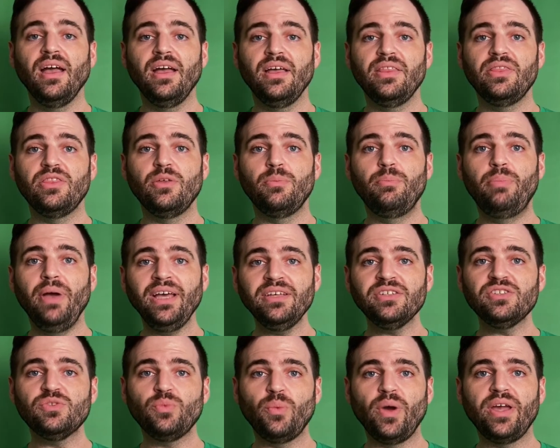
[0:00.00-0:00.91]
The
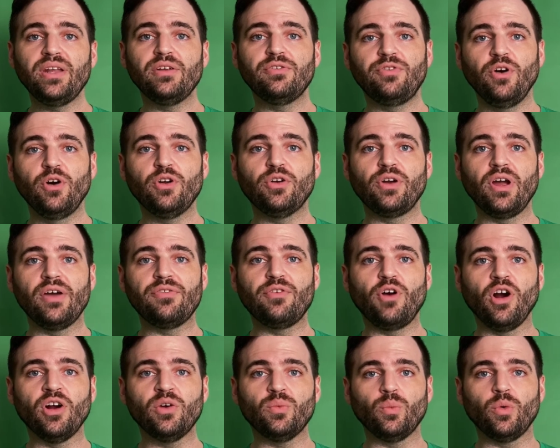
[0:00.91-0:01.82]
best way to photograph
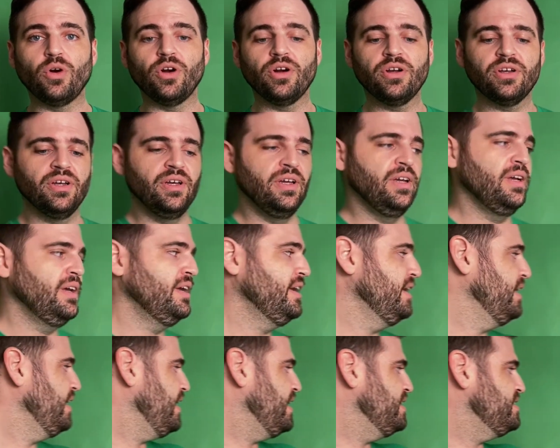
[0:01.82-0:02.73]
artwork
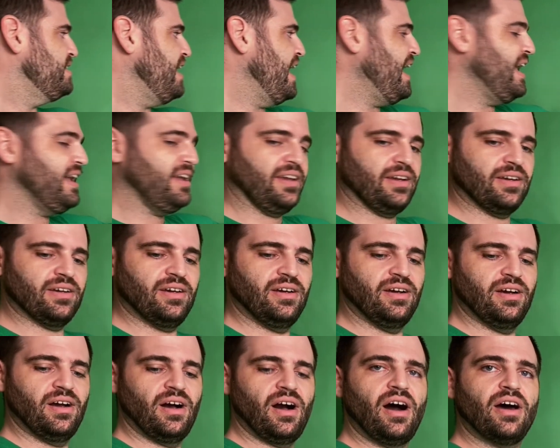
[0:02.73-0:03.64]
is hanging
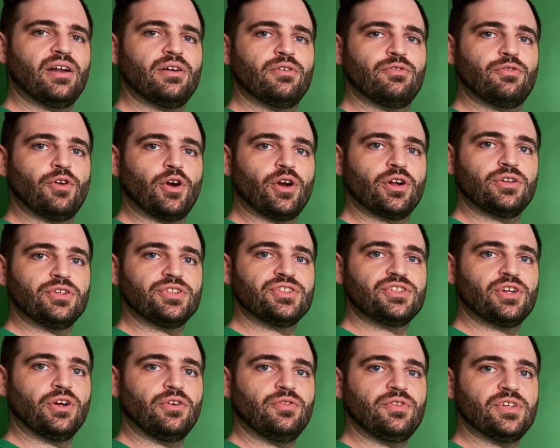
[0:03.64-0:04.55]
on a vertical
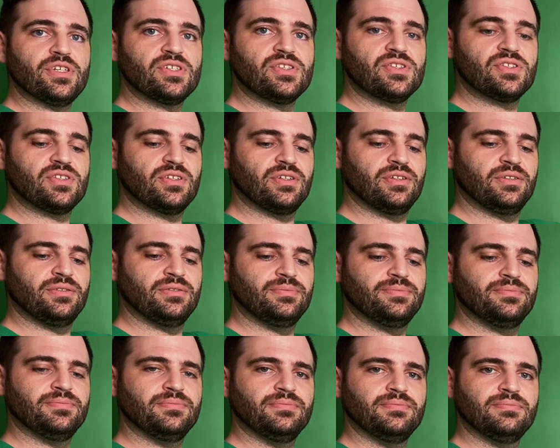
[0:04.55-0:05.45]
surface.
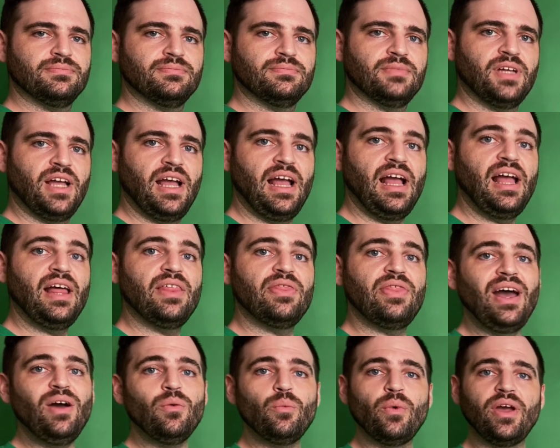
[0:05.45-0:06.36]

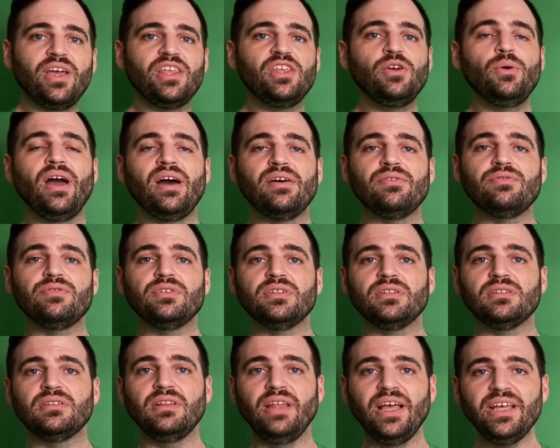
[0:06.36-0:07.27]
That way you have
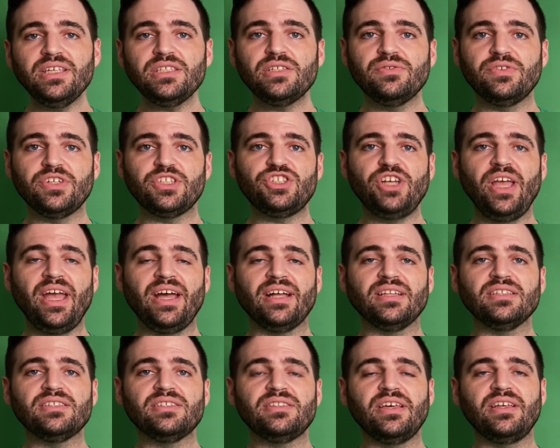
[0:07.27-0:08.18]
less of a
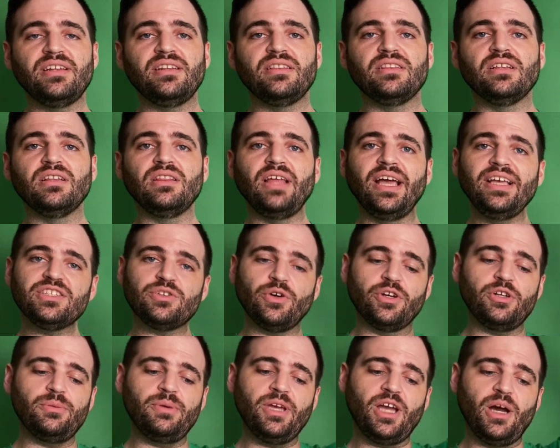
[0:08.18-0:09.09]
chance that the light's
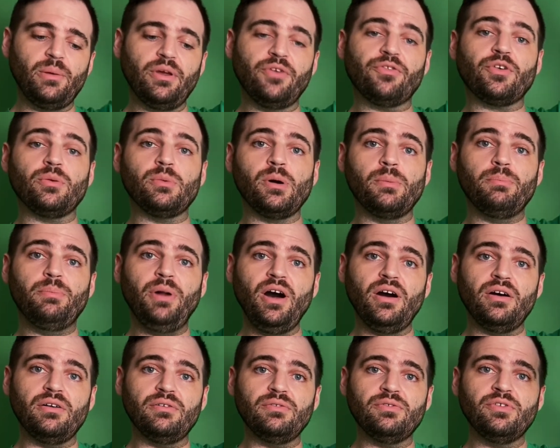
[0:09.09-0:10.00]
going to be coming from
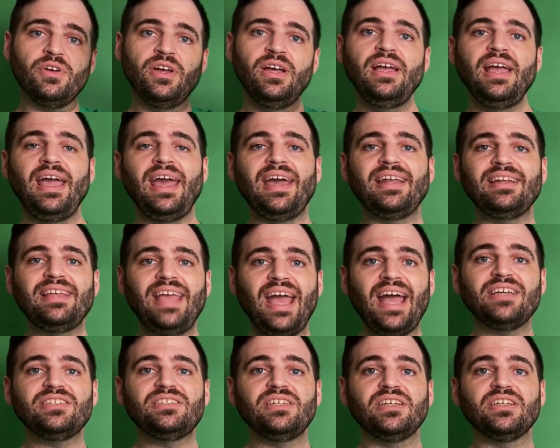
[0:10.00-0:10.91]
above and
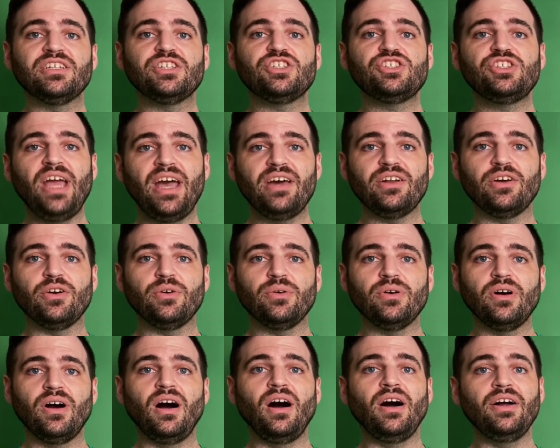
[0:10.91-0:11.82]
casting a
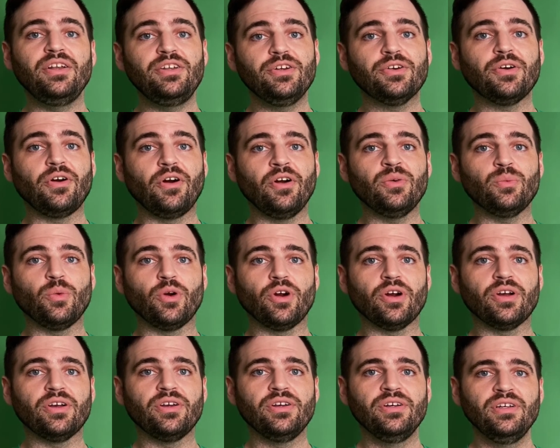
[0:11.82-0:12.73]
shadow on your
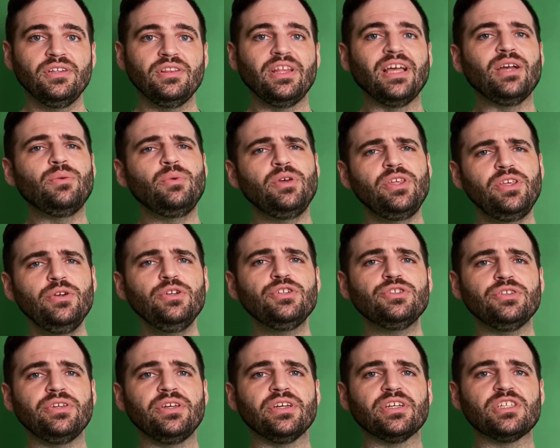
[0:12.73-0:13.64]
artwork, like we
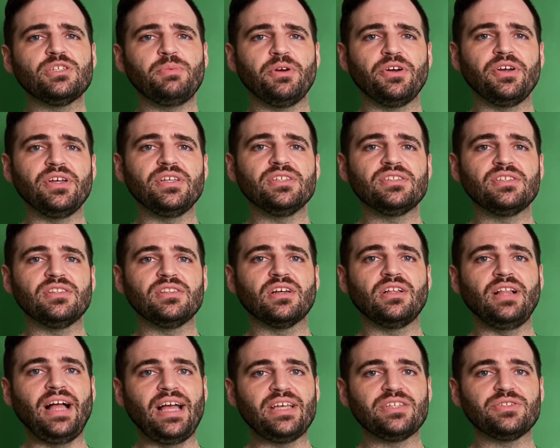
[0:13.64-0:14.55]
usually experience in the
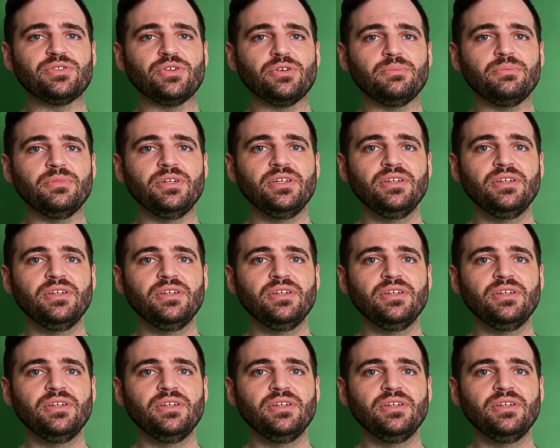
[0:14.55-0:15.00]
classroom.